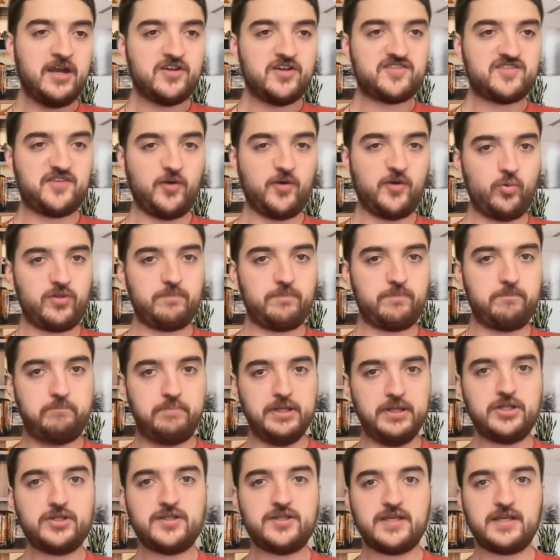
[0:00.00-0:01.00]
So with
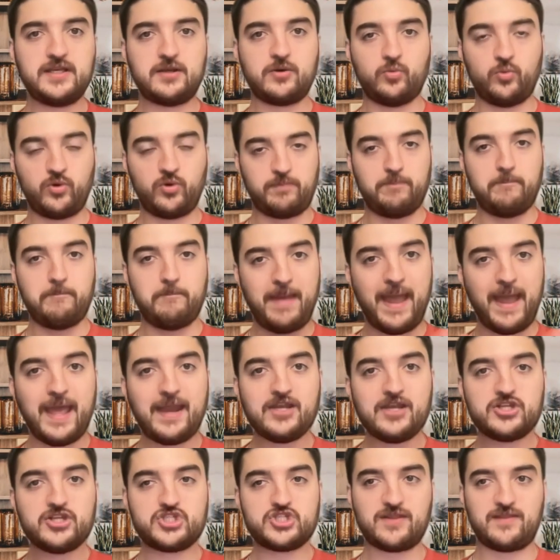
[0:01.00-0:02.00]
building, with
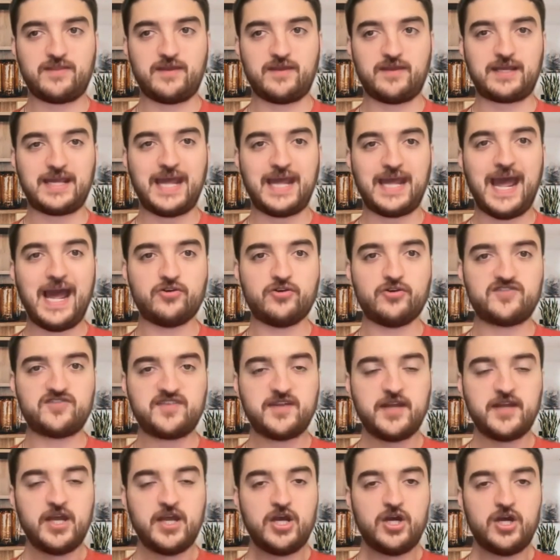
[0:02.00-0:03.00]
managing the
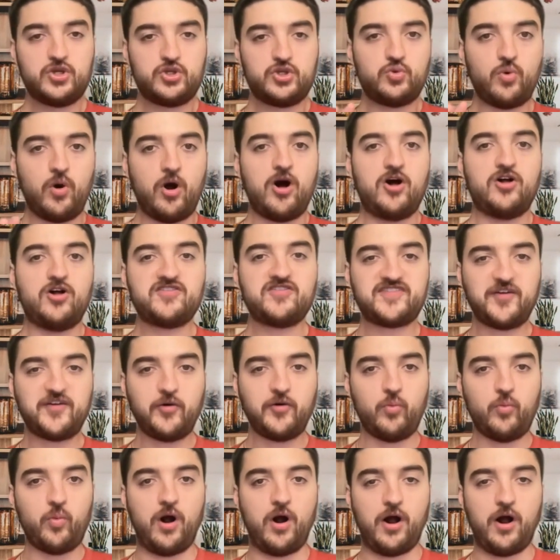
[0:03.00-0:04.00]
accounts, you also
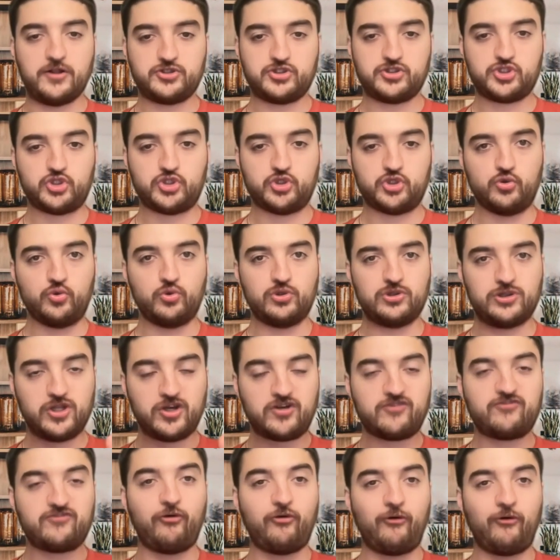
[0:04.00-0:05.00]
want to
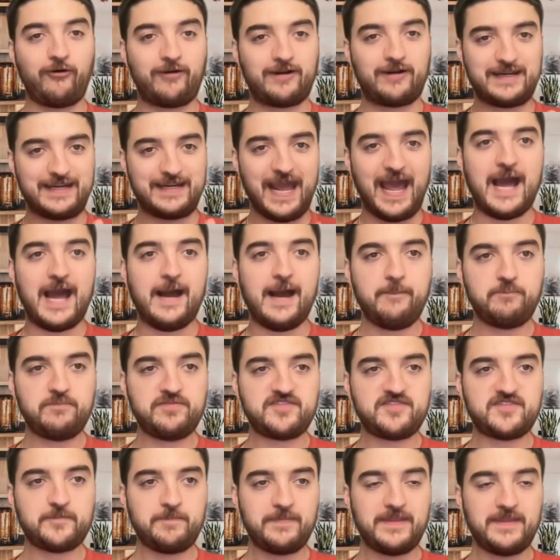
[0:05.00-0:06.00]
look for
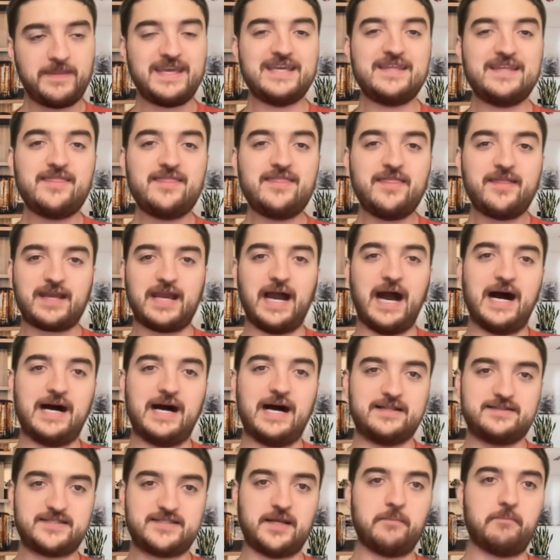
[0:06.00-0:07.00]
gaps in the
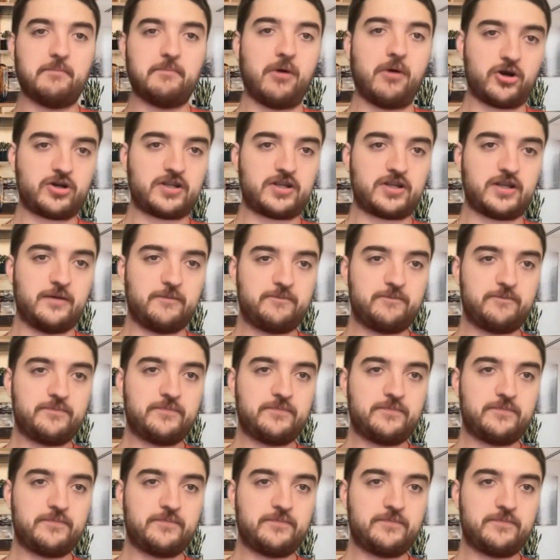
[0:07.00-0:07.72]
content market.